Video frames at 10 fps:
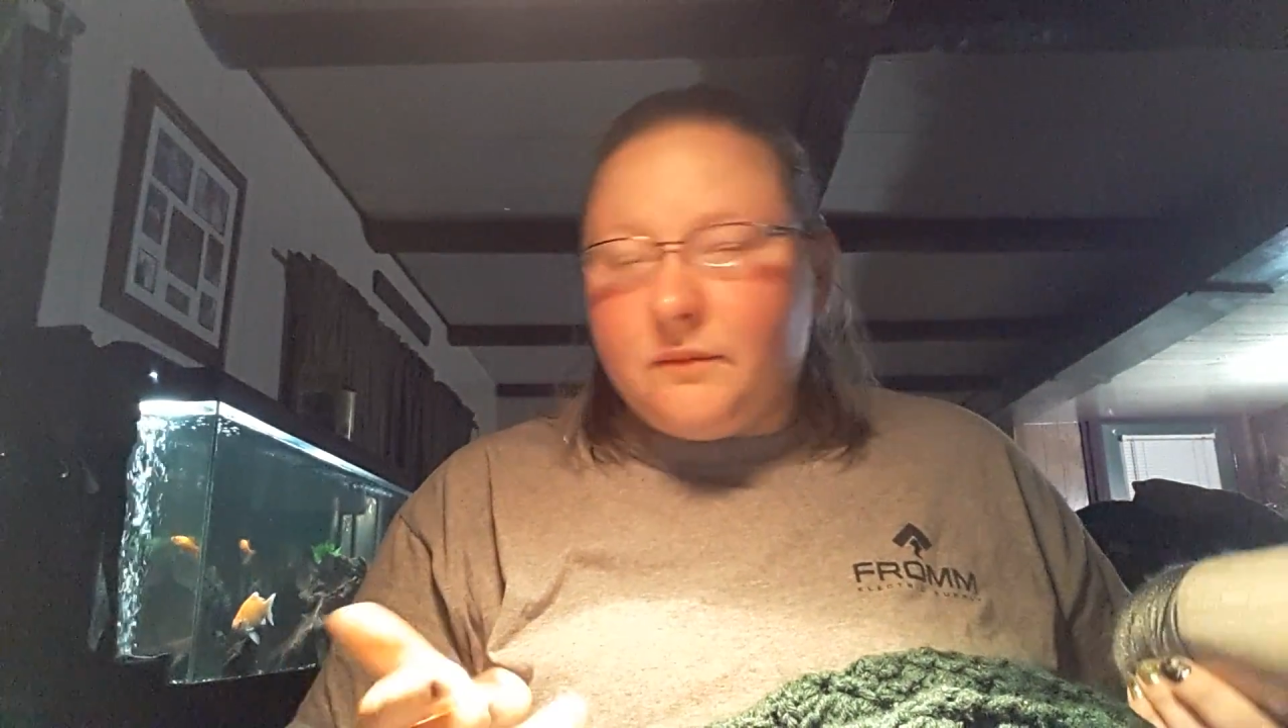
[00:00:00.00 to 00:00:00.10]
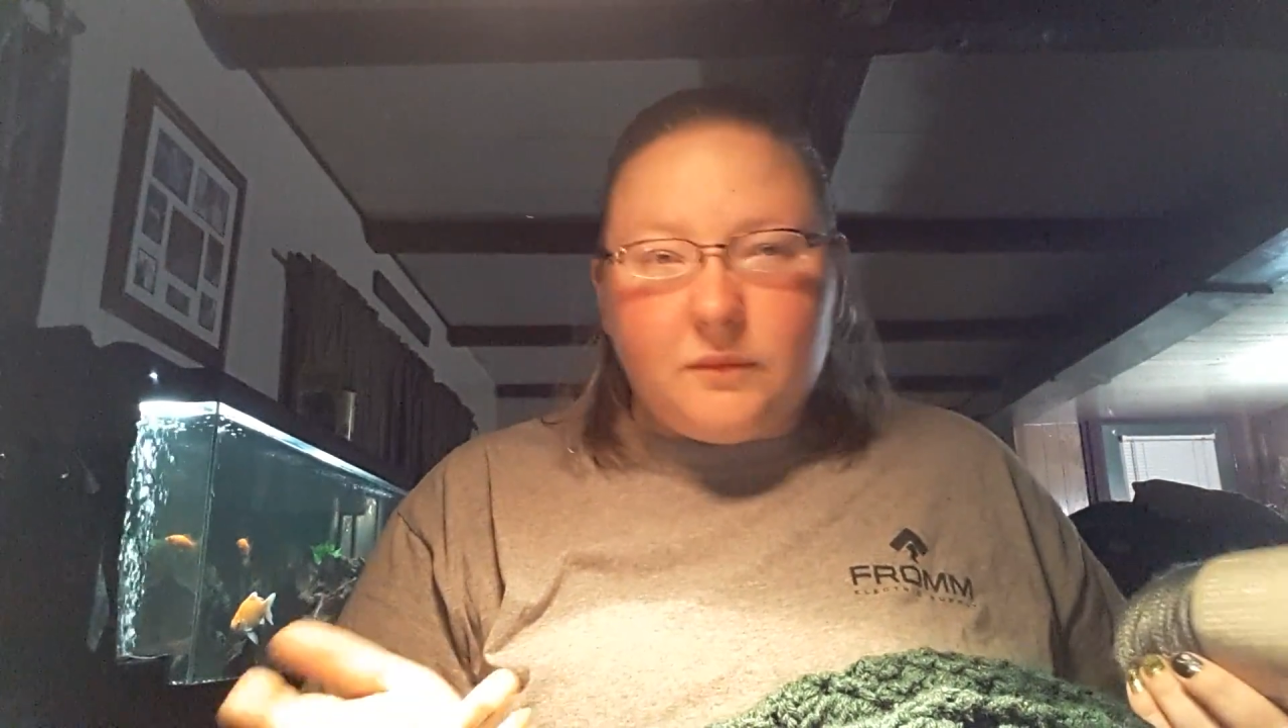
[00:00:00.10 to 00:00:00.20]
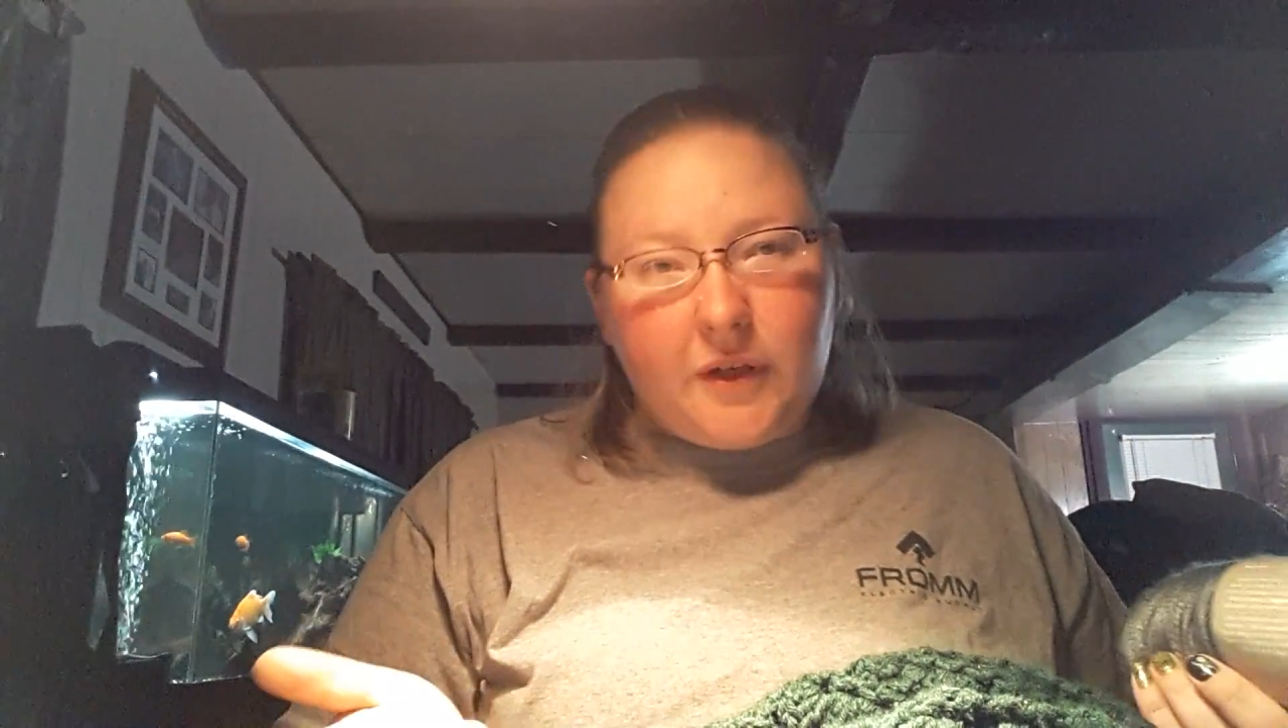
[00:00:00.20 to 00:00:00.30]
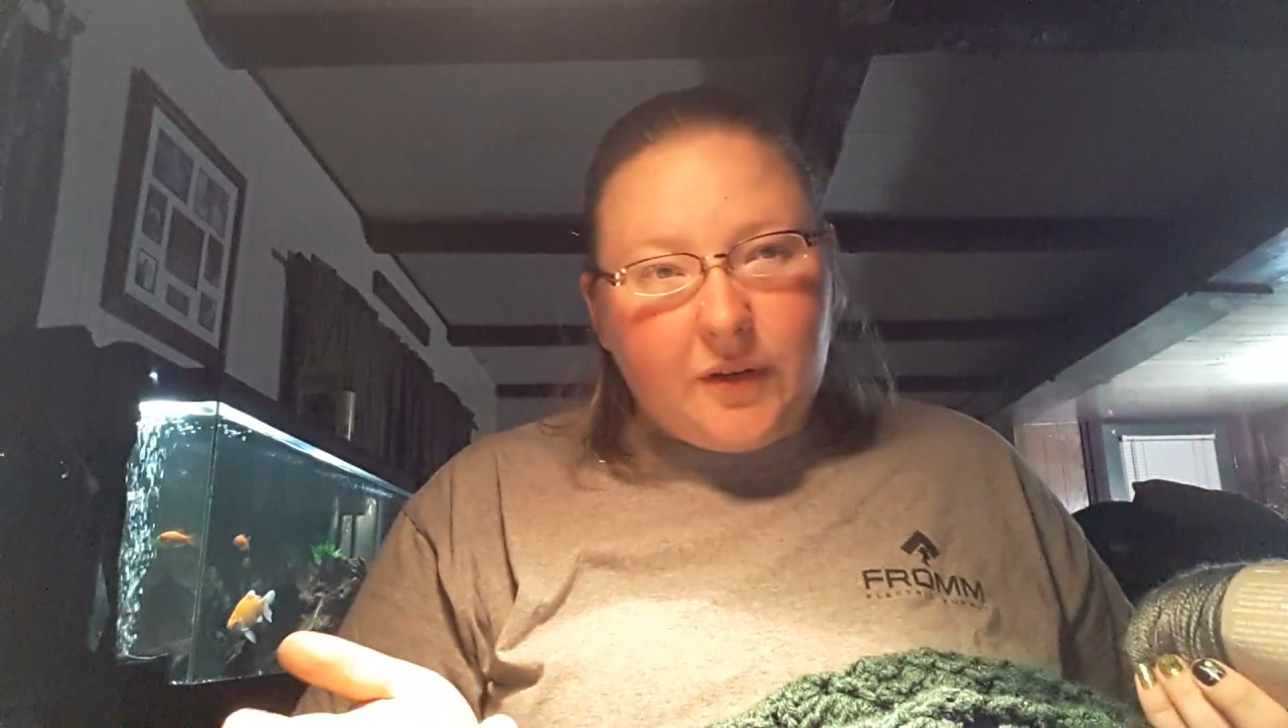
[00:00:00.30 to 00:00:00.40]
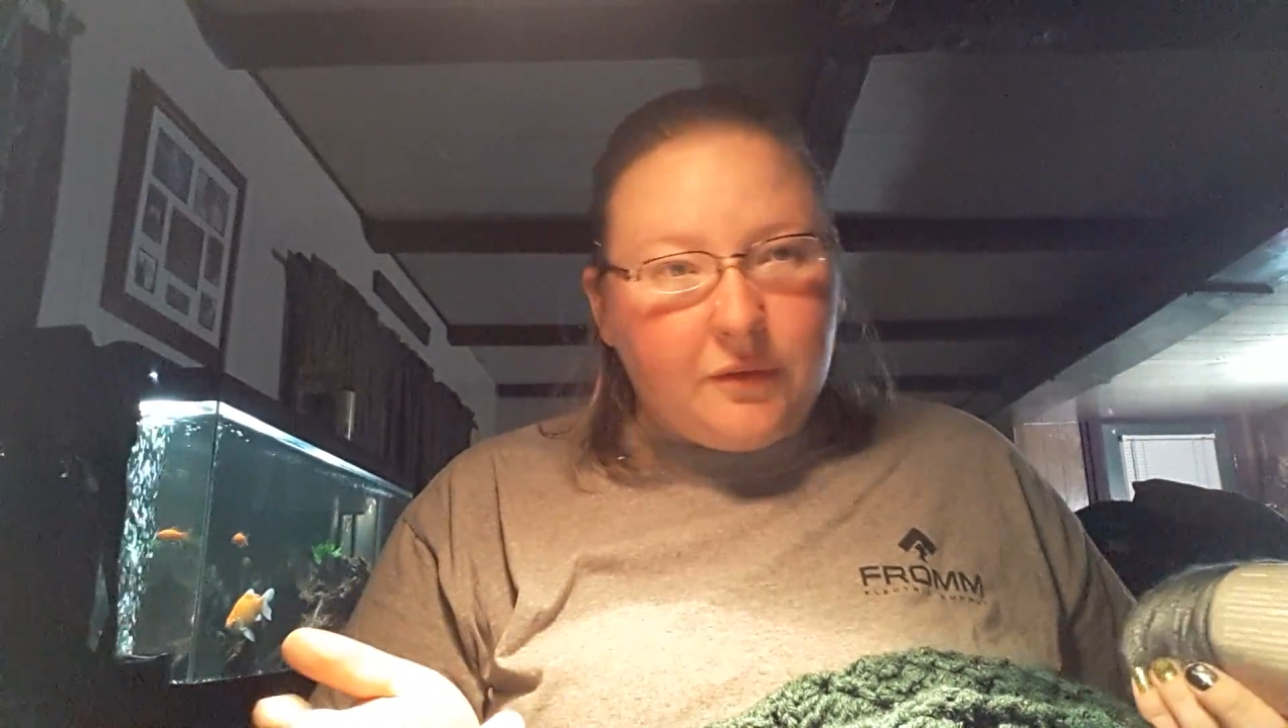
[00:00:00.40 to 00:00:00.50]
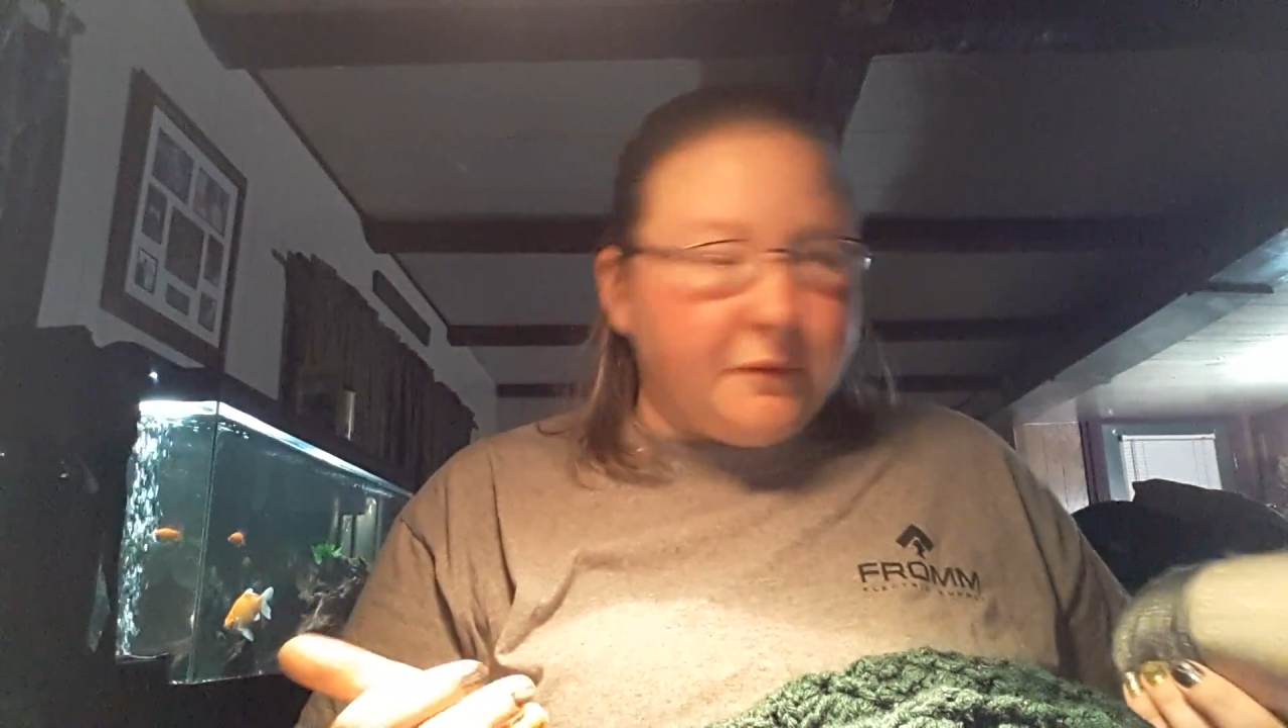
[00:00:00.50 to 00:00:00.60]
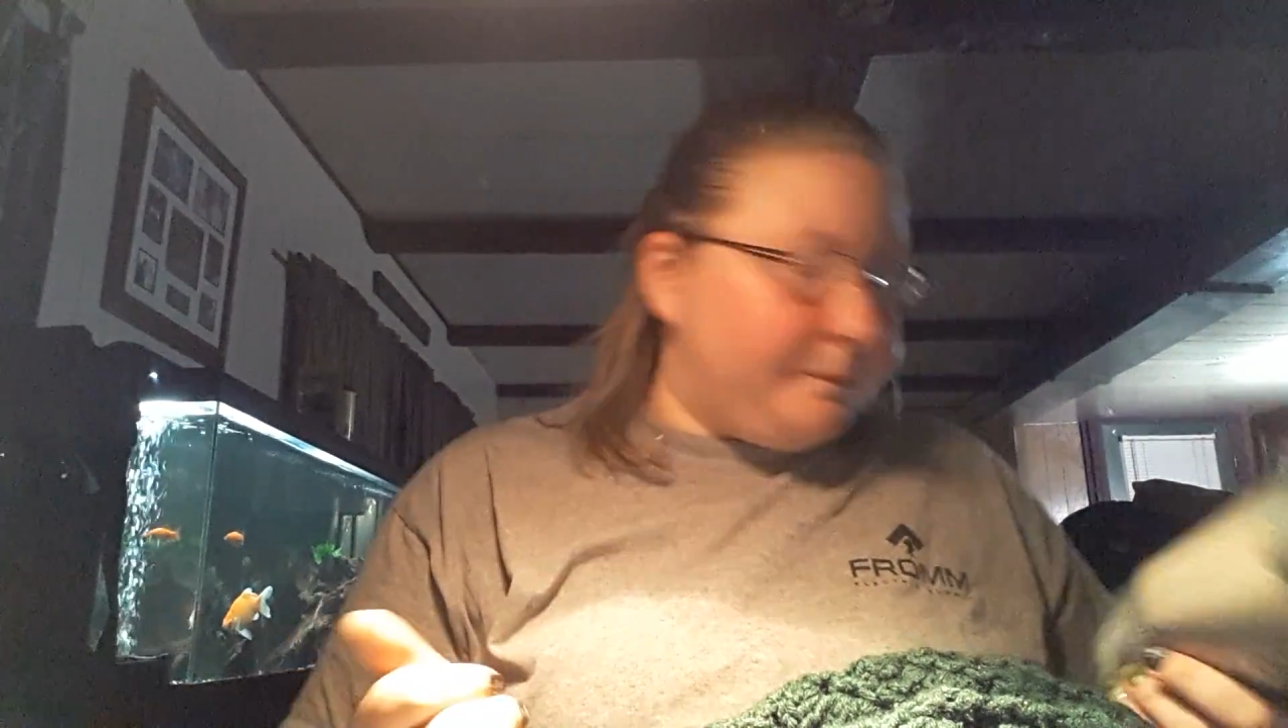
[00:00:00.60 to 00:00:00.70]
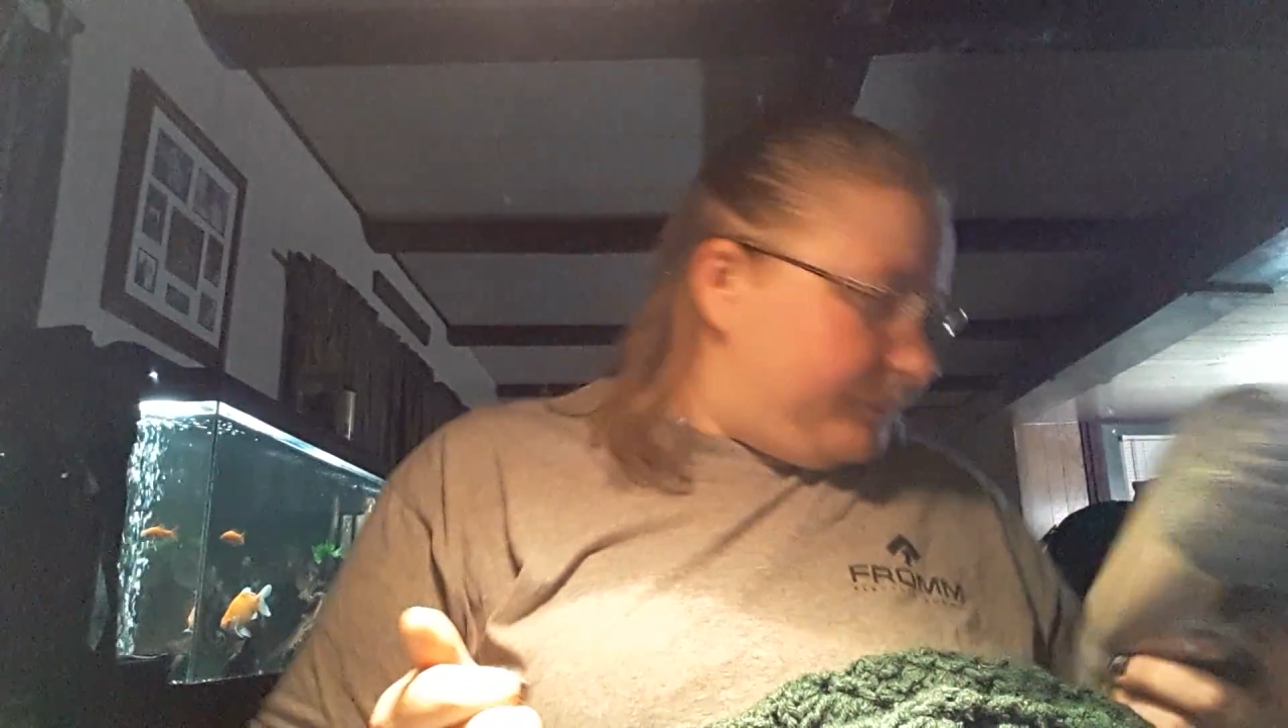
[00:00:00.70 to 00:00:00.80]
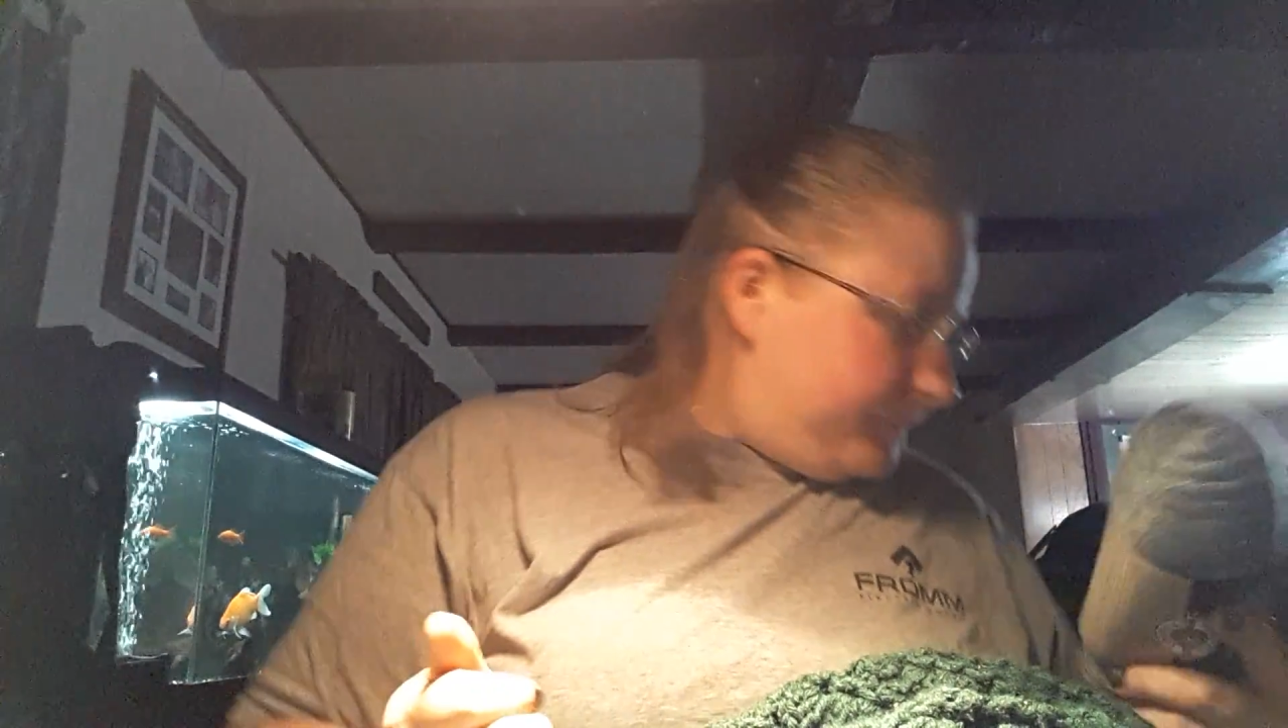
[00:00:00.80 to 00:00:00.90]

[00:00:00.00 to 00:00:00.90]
what you're doing.